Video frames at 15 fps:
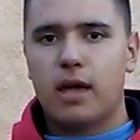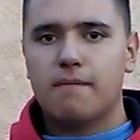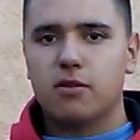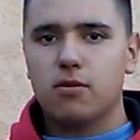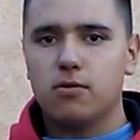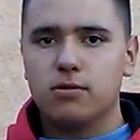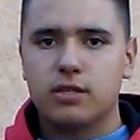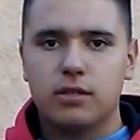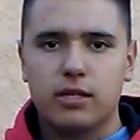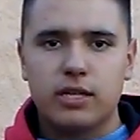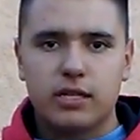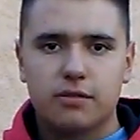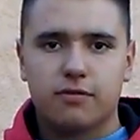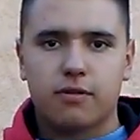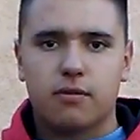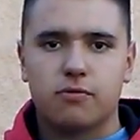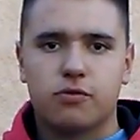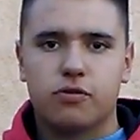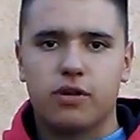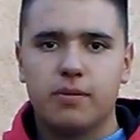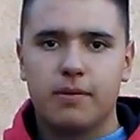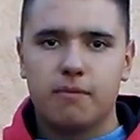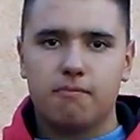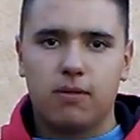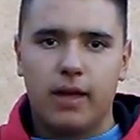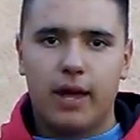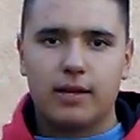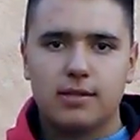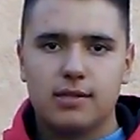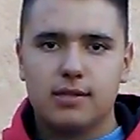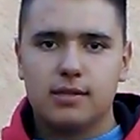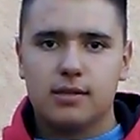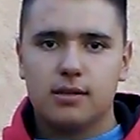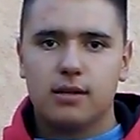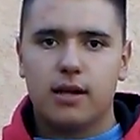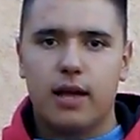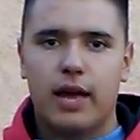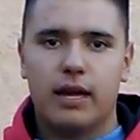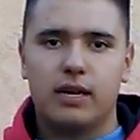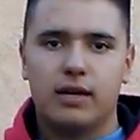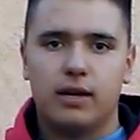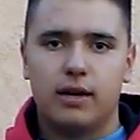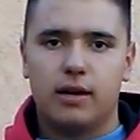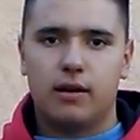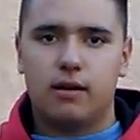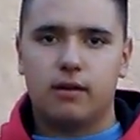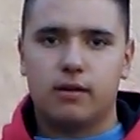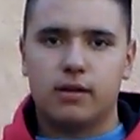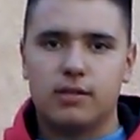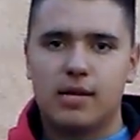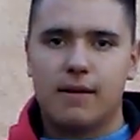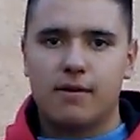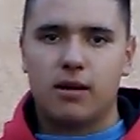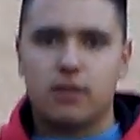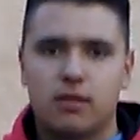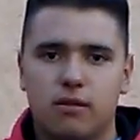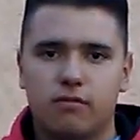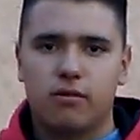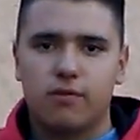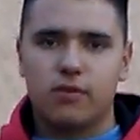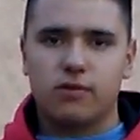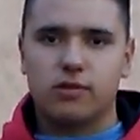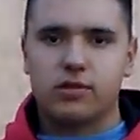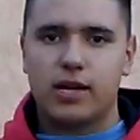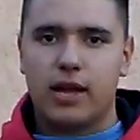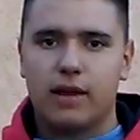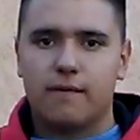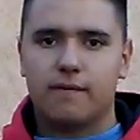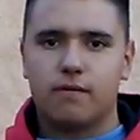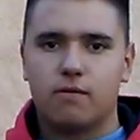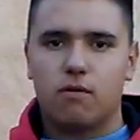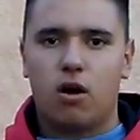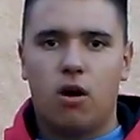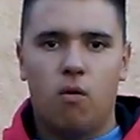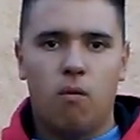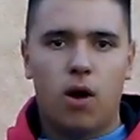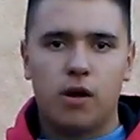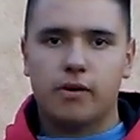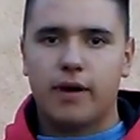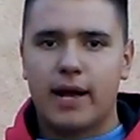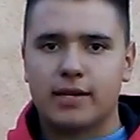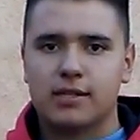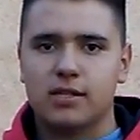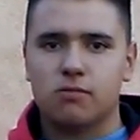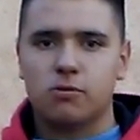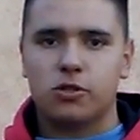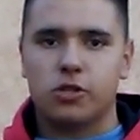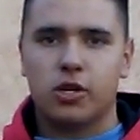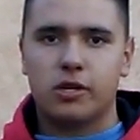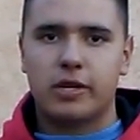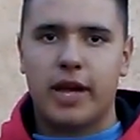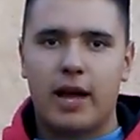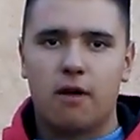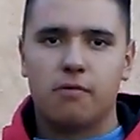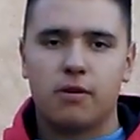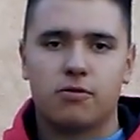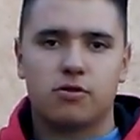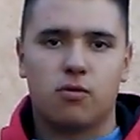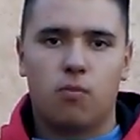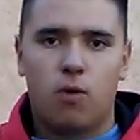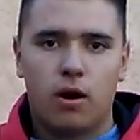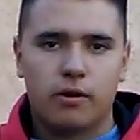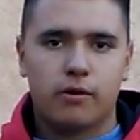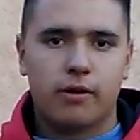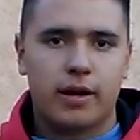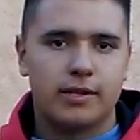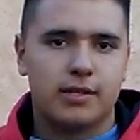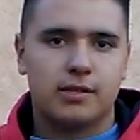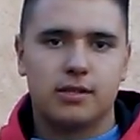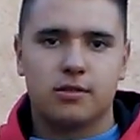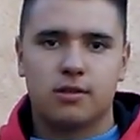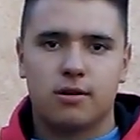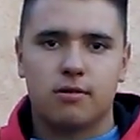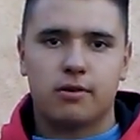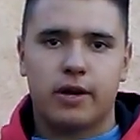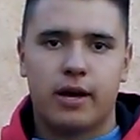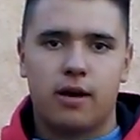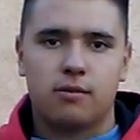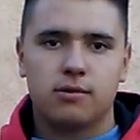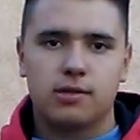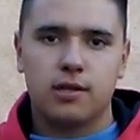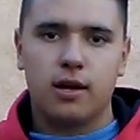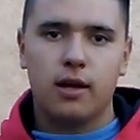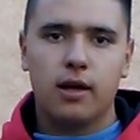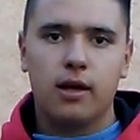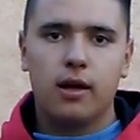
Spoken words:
chemicals leaked from treatment plants and contaminated the rivers, and all water access was shut down. There was a water crisis in certain towns.